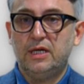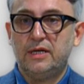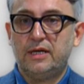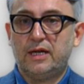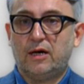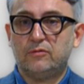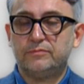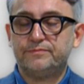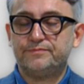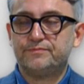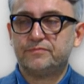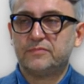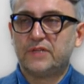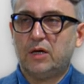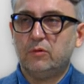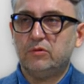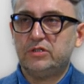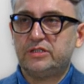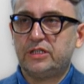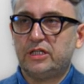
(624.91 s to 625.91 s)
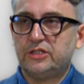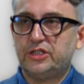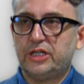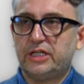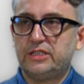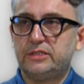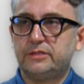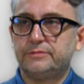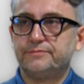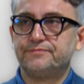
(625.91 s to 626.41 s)
Now, I would
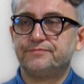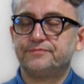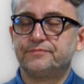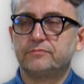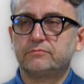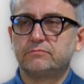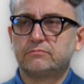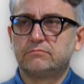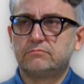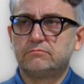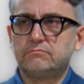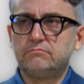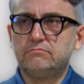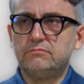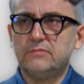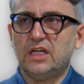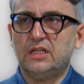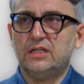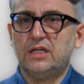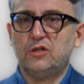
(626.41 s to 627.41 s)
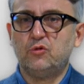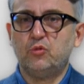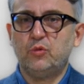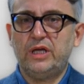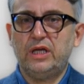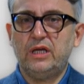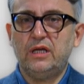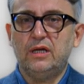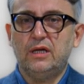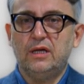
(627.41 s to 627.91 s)
suggest that
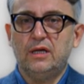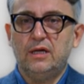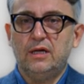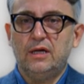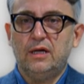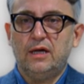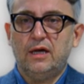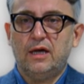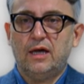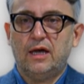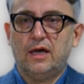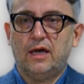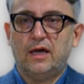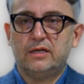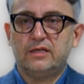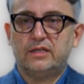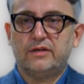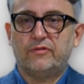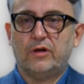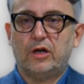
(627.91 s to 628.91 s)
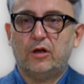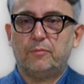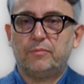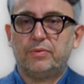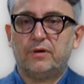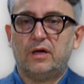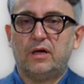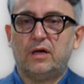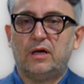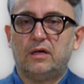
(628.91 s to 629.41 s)
we uh,
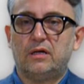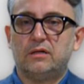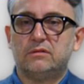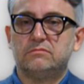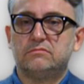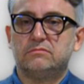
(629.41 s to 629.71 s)
develop uh,